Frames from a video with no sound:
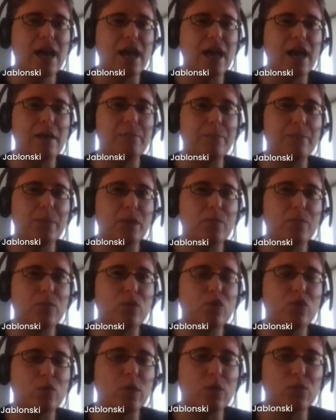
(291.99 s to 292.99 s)
And people
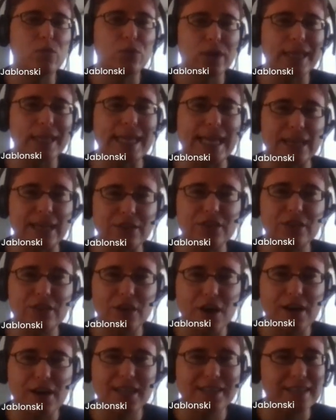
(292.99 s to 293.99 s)
who are really into
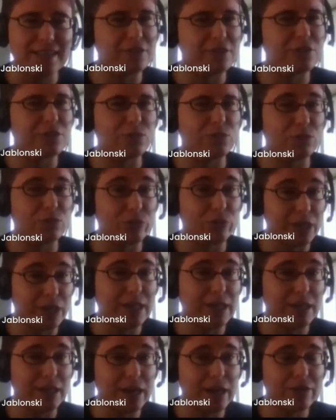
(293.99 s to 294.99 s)
docs tend to
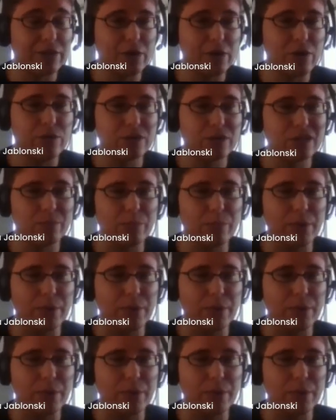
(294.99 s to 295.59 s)
really like those,